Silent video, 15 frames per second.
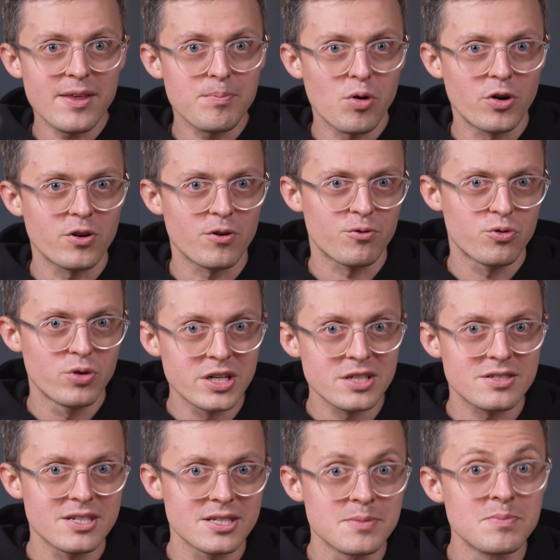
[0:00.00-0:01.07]
point of
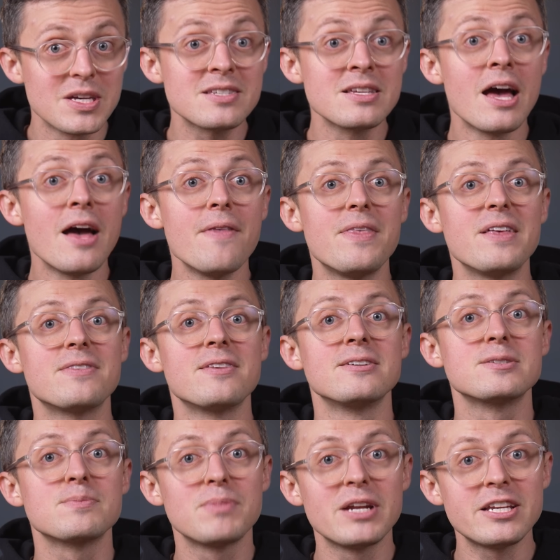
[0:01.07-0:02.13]
criticism is that the
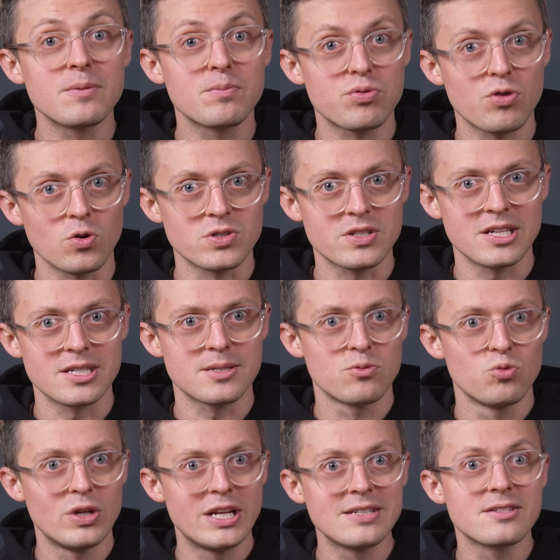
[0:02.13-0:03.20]
splitting process
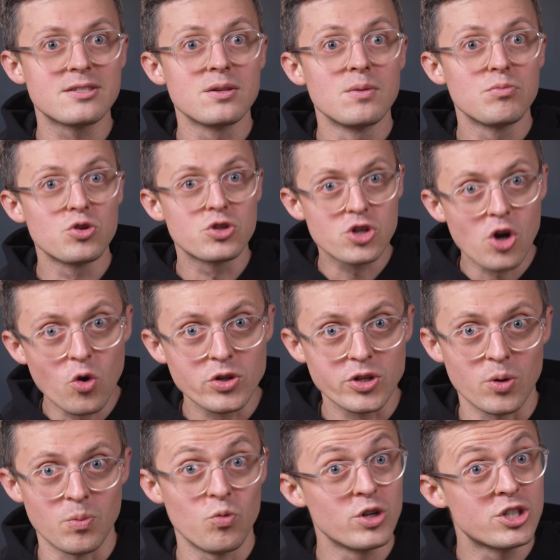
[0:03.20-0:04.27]
releases
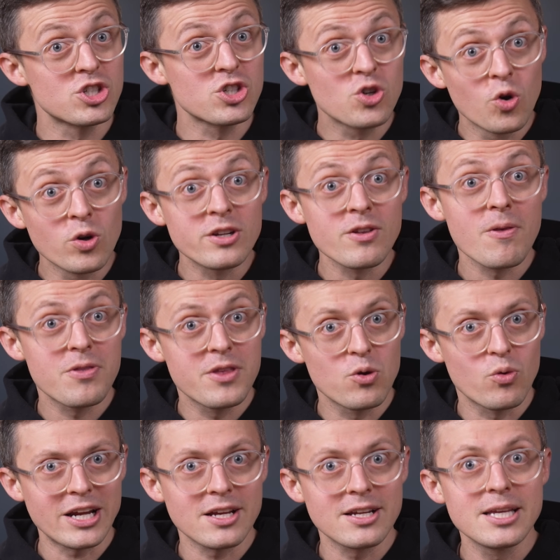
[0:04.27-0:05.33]
plutonium, which could
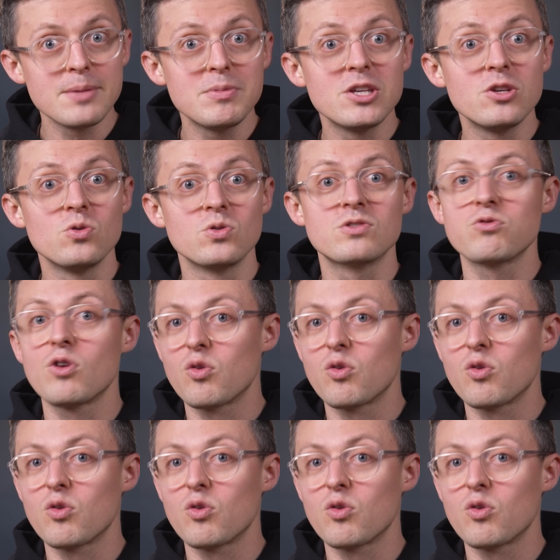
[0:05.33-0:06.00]
theoretically be used for